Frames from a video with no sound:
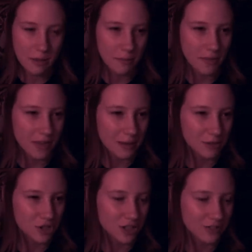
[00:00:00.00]
But the
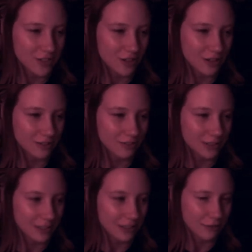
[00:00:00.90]
image shifts aren't
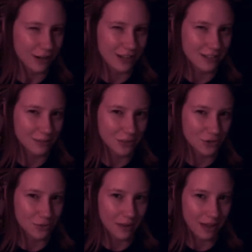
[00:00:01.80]
very random and
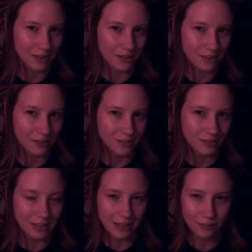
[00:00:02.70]
dramatic.
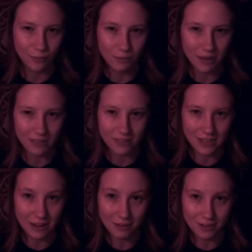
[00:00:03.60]
Like, with Miley
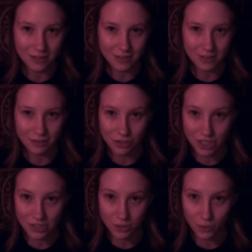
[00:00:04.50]
Cyrus, you know, she
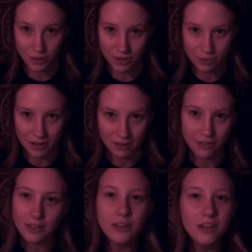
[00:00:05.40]
has an Aquarius
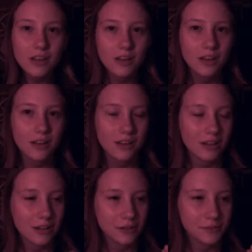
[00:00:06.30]
Midheaven. You
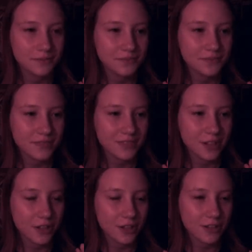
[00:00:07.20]
know,
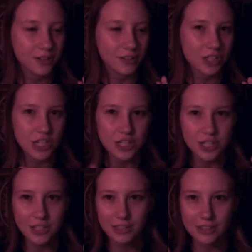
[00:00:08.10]
her
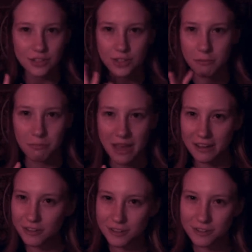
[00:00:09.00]
changing into the
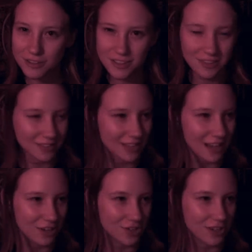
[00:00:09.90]
bangers
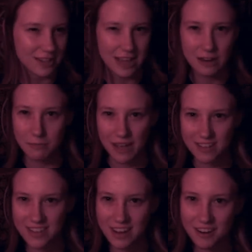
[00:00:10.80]
slash dead
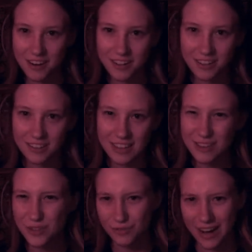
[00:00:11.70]
pets era, that
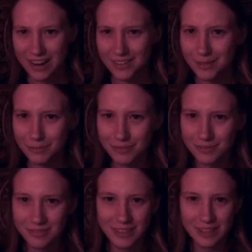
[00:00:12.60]
was random,
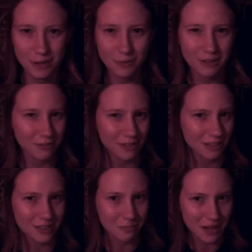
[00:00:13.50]
and nobody really
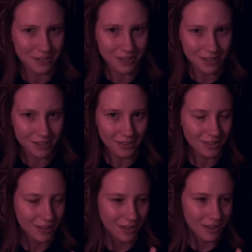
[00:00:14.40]
expected it.
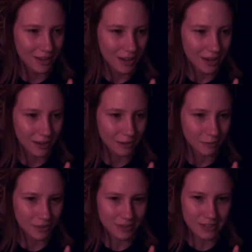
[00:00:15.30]

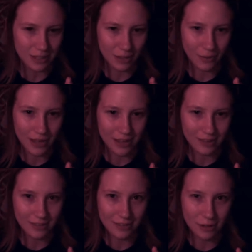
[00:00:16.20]
With Lindsay
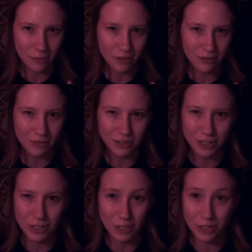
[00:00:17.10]
Lohan, nobody really
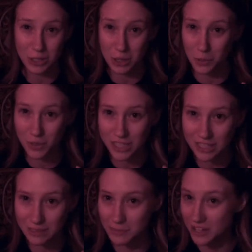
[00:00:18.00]
knew what to
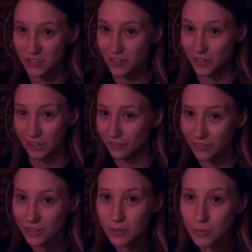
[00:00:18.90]
expect of her in the
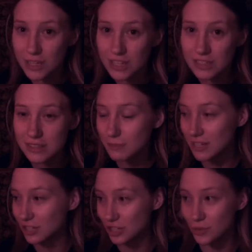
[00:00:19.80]
first place,
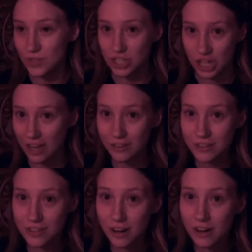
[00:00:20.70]
because she was a child
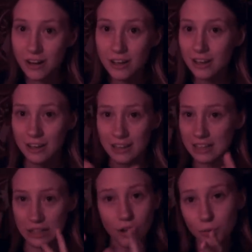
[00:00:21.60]
star, and
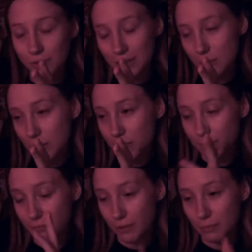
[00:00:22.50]
that's all
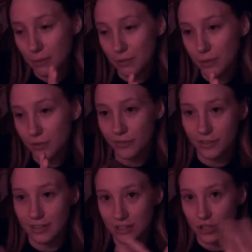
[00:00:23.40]
what people knew of
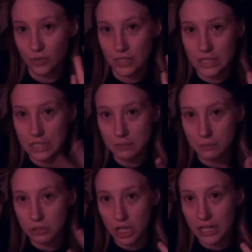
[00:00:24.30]
her, that she was just
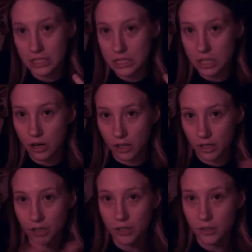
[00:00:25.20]
some child star
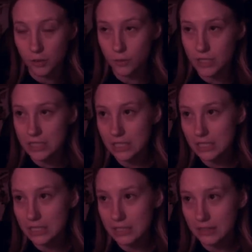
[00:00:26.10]
who was
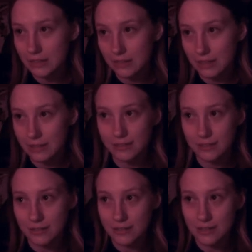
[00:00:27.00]
innocent
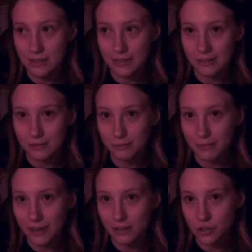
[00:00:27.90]
and, you know,
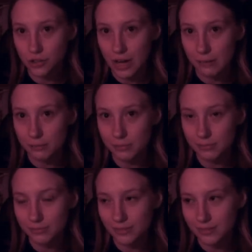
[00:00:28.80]
parent trap
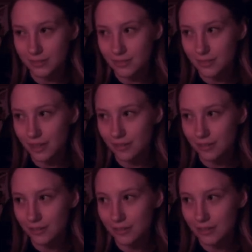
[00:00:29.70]
and
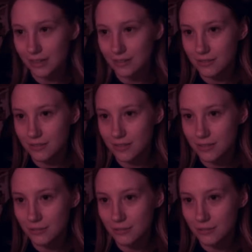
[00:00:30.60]
other things.